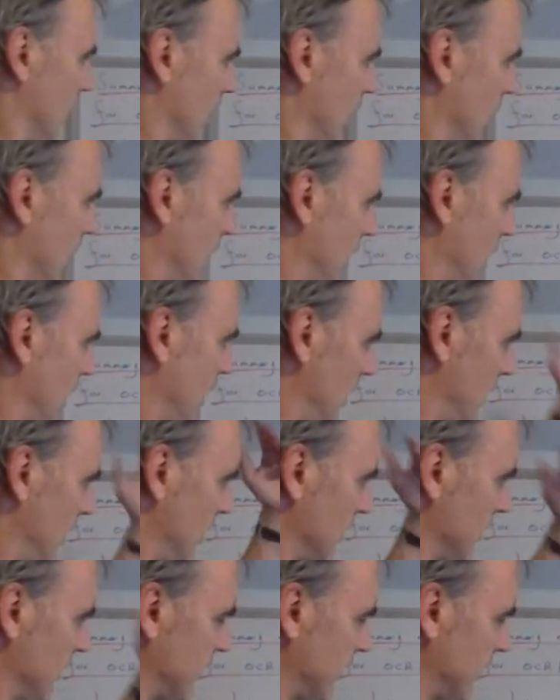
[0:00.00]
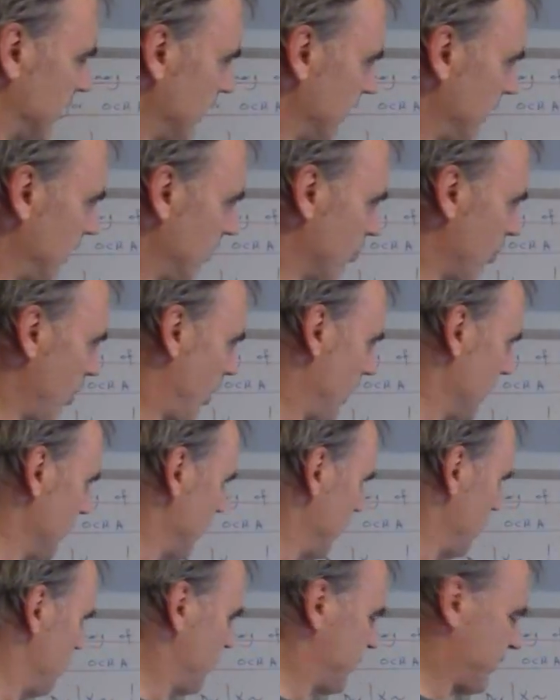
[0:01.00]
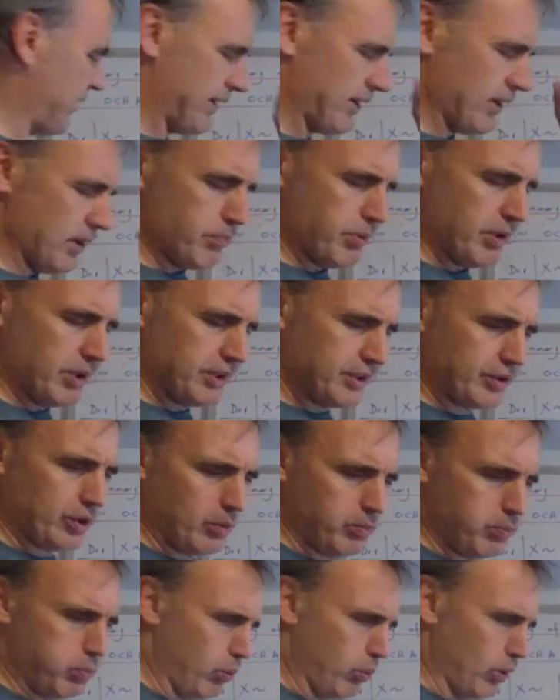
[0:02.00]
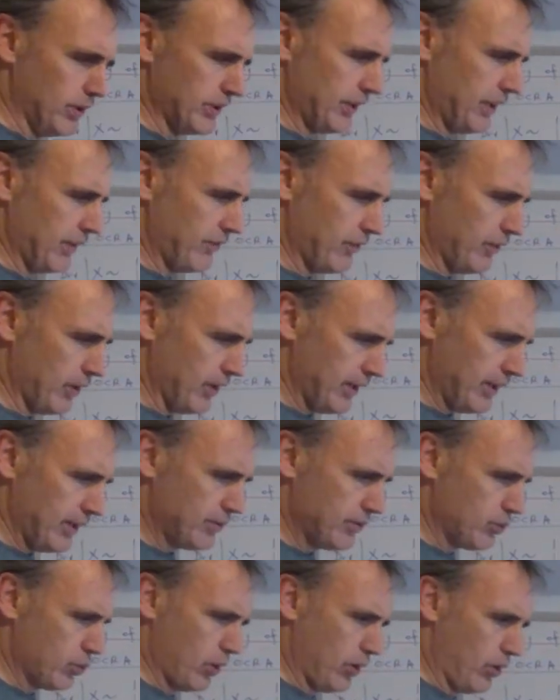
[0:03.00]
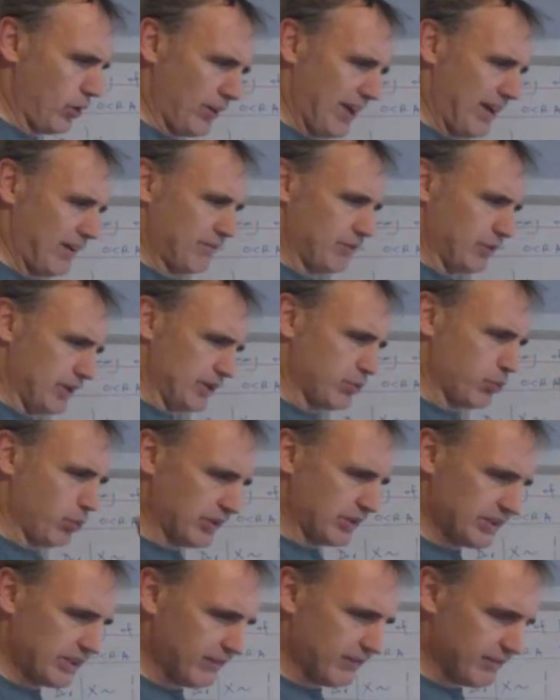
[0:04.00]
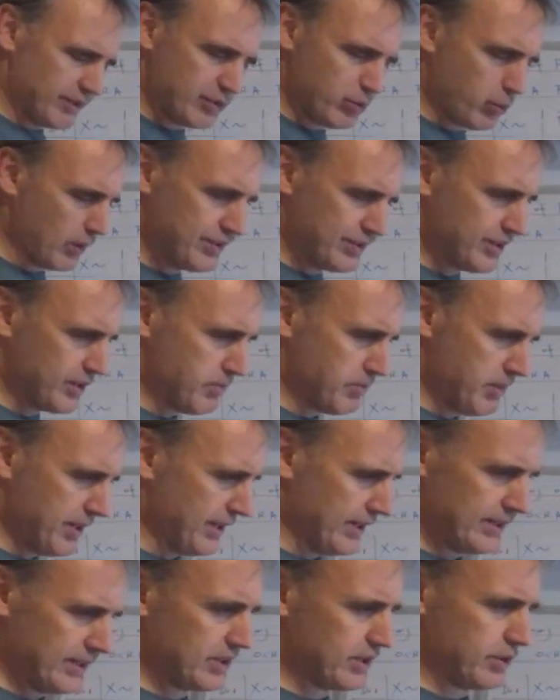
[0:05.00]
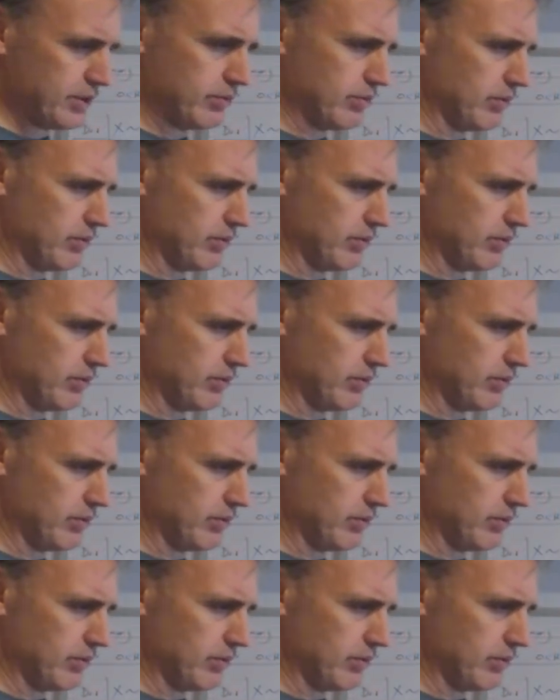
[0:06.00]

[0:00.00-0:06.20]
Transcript: arrive at a particular bus stop on average once every 20 minutes,